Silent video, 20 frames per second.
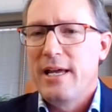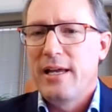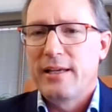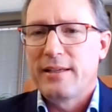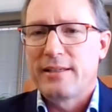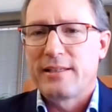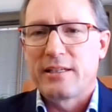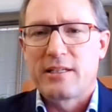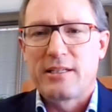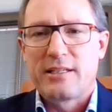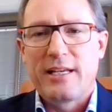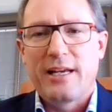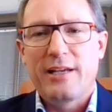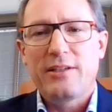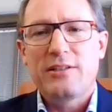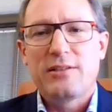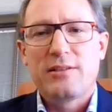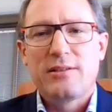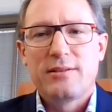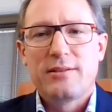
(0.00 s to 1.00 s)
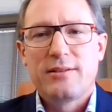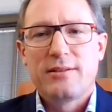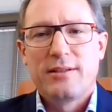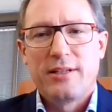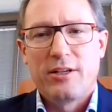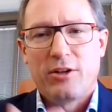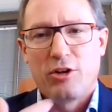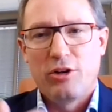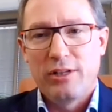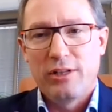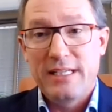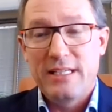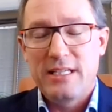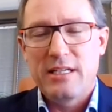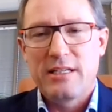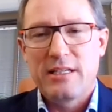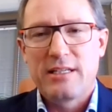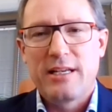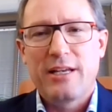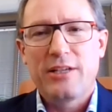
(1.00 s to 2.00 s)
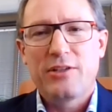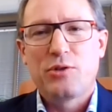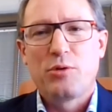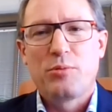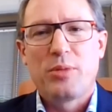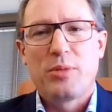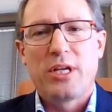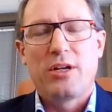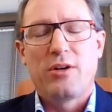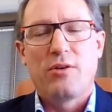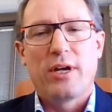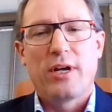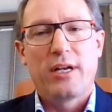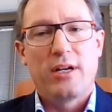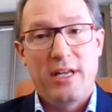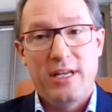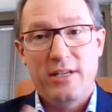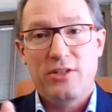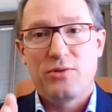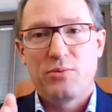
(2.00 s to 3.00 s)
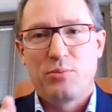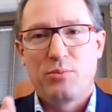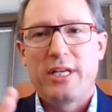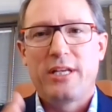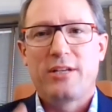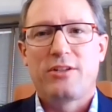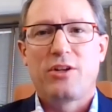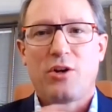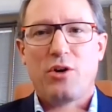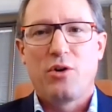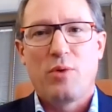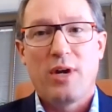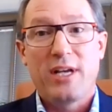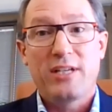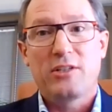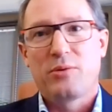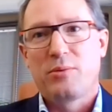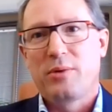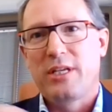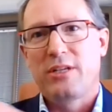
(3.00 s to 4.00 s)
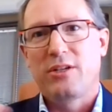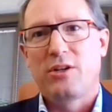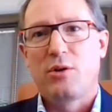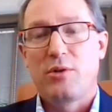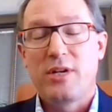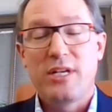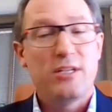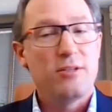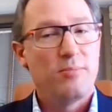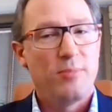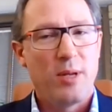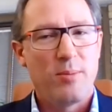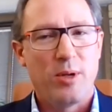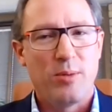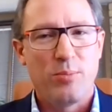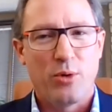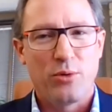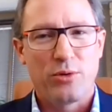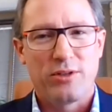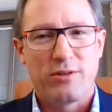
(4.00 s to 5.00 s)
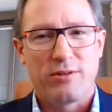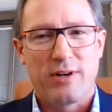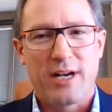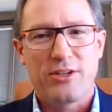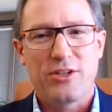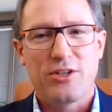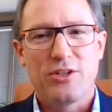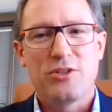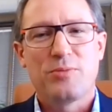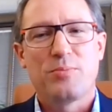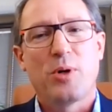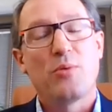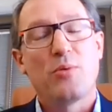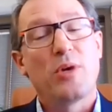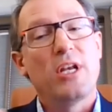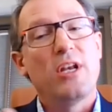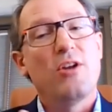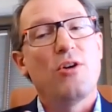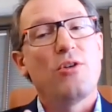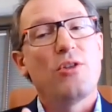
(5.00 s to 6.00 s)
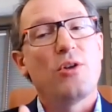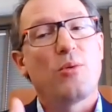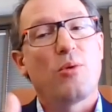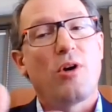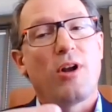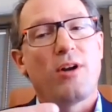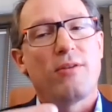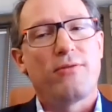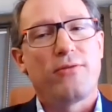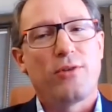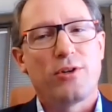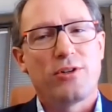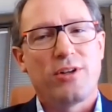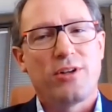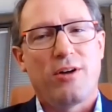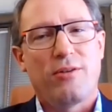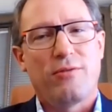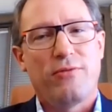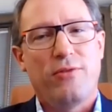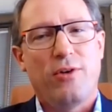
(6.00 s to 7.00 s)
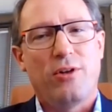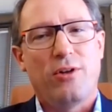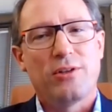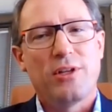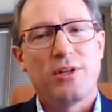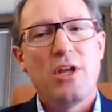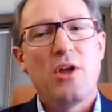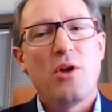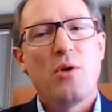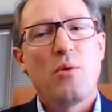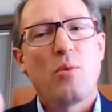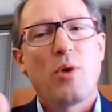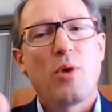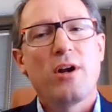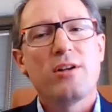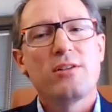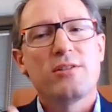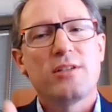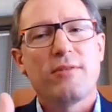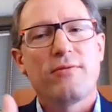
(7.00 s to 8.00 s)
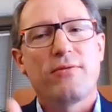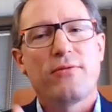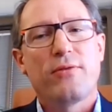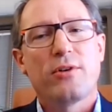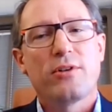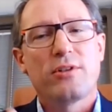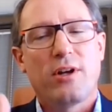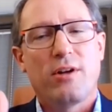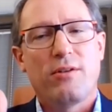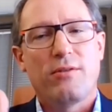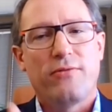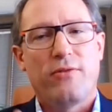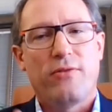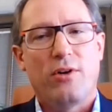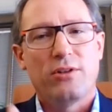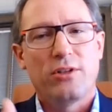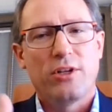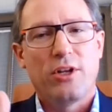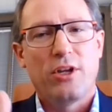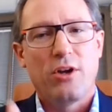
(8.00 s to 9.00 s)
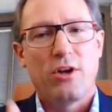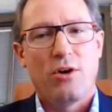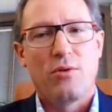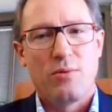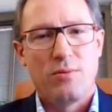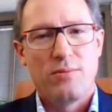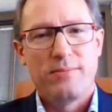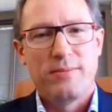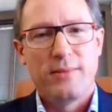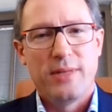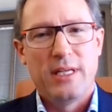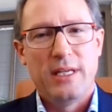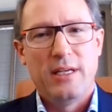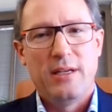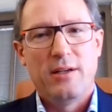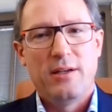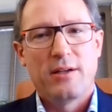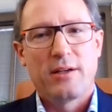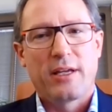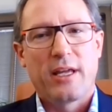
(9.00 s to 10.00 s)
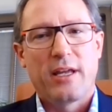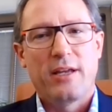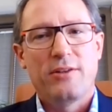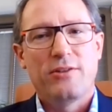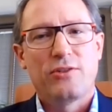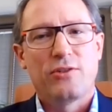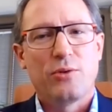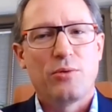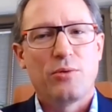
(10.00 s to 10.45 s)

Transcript: the success Early success would be going, yes, we need to go west, we need to go east, maybe both directions, but we know that we're on a fertile fault. Where does that fertile fault go? Okay, so